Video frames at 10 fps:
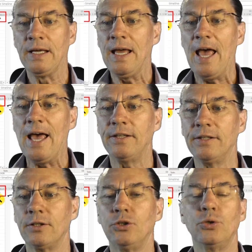And
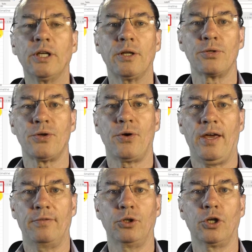you can also
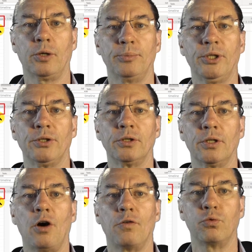have the component
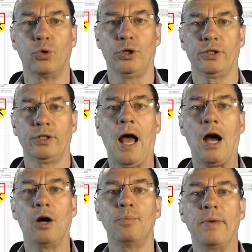of work, how
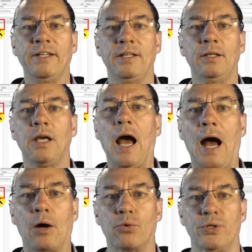many
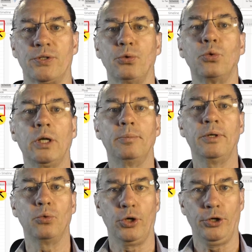hours will be
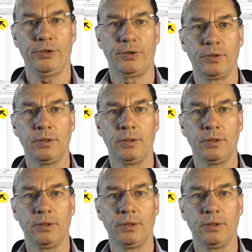worked.